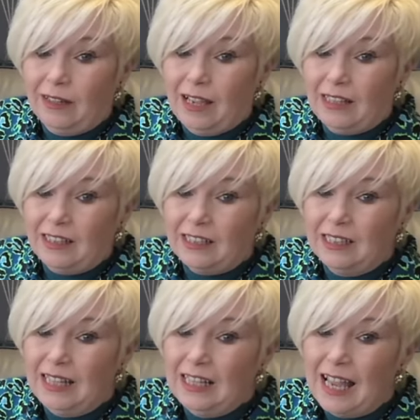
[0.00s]
there's
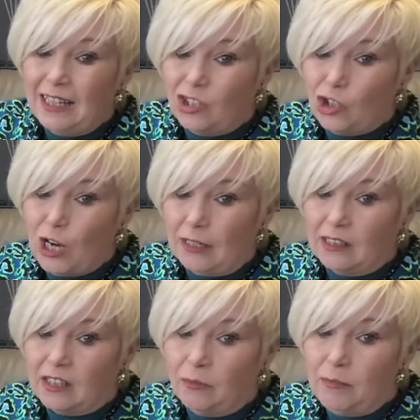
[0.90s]
less chance
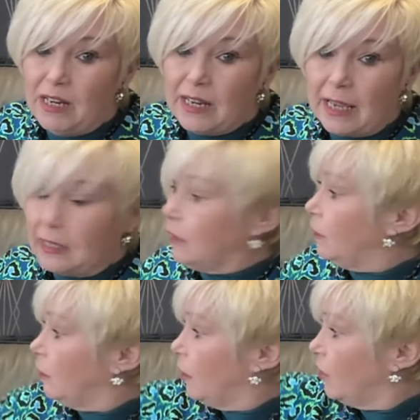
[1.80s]
of me getting
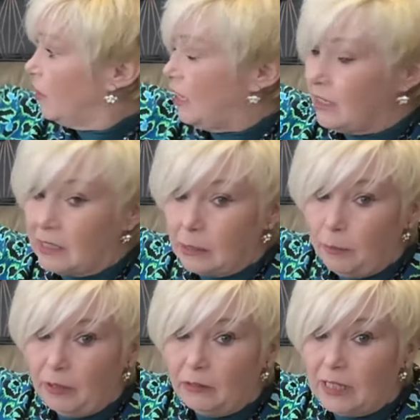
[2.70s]
things
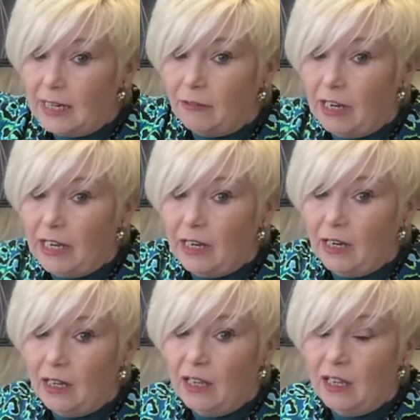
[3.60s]
spilt down it,
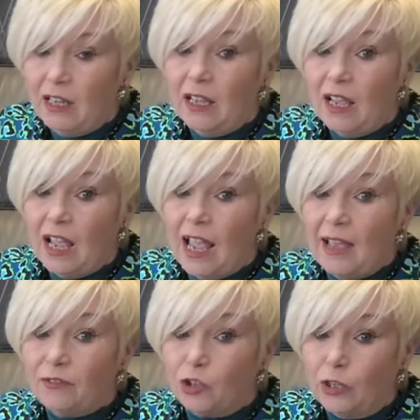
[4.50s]
I've
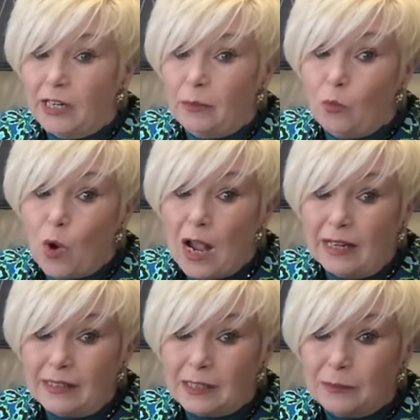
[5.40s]
done it in white.
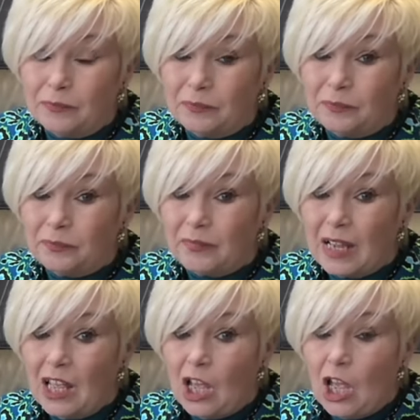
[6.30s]

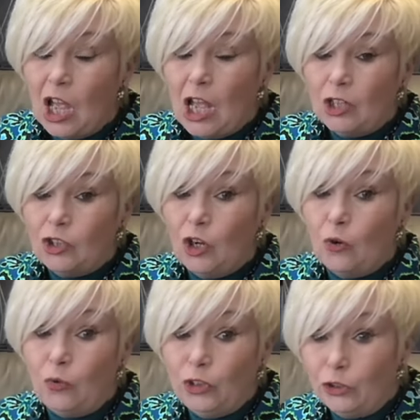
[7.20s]
So
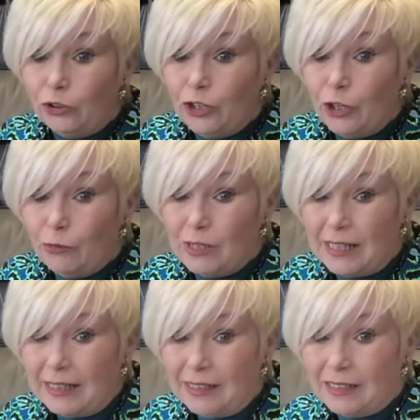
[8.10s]
you'll
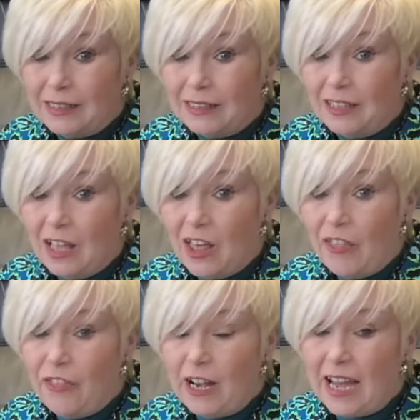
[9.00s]
notice
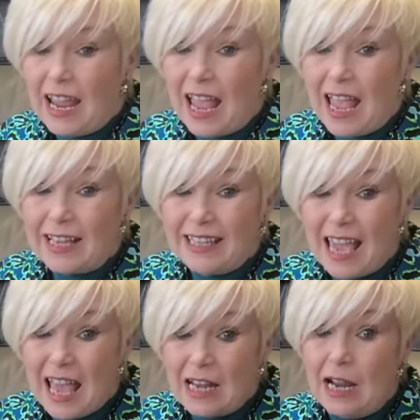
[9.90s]
that it
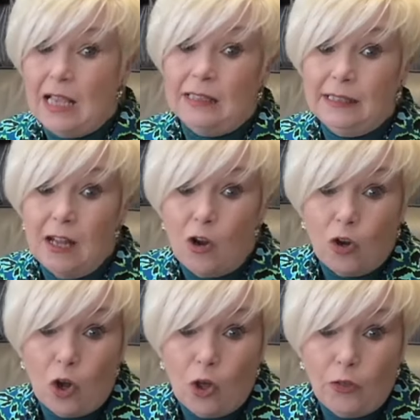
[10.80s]
again has not
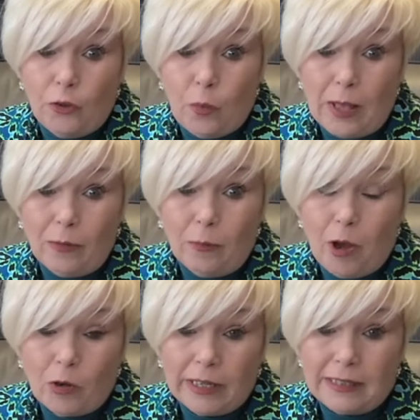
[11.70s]
got the welt
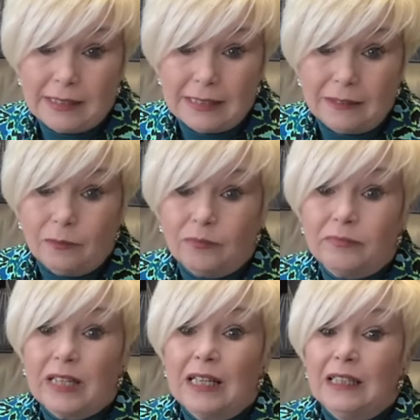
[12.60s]
pockets in,
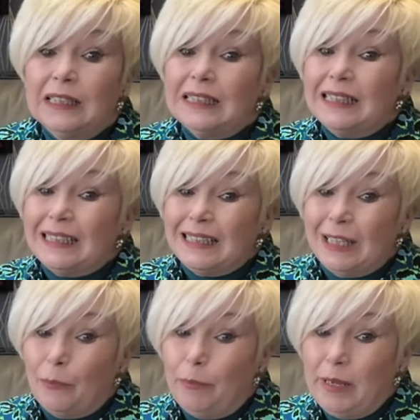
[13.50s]

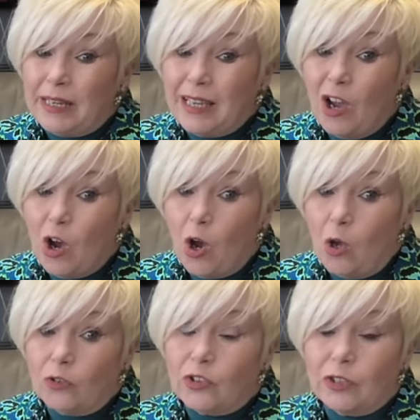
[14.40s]
because